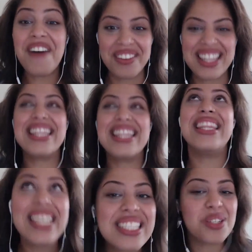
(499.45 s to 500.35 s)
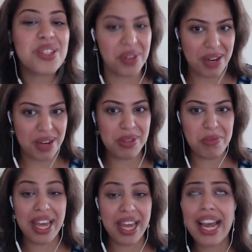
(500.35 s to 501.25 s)
This is what I'm supposed,
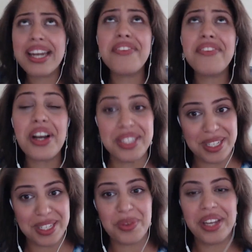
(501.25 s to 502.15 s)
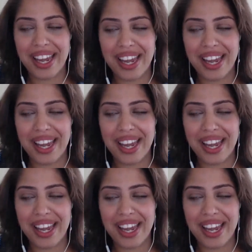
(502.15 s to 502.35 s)
and I hadn't even gone to school yet.